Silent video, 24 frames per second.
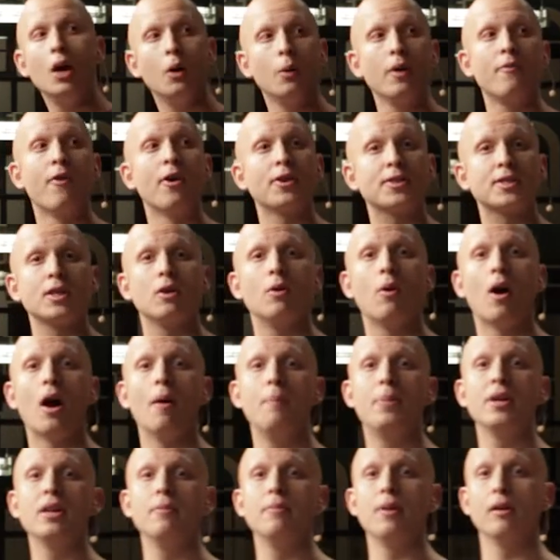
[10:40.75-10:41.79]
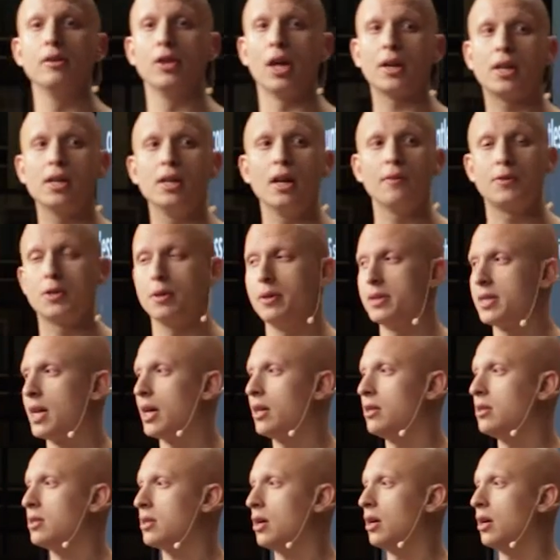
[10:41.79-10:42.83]
We've also been lucky enough to
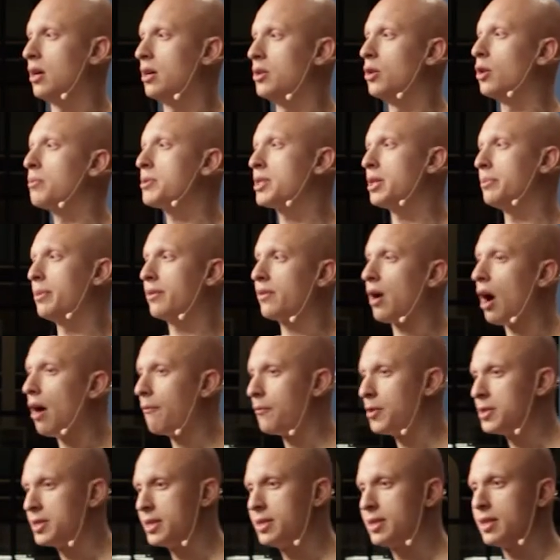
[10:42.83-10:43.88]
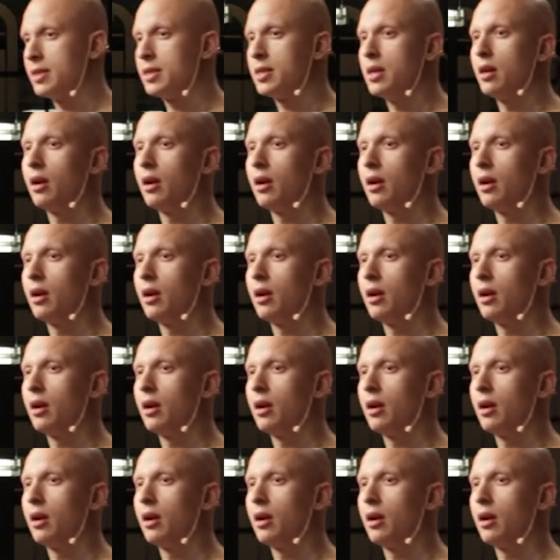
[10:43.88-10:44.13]
attend an enormous number of conferences this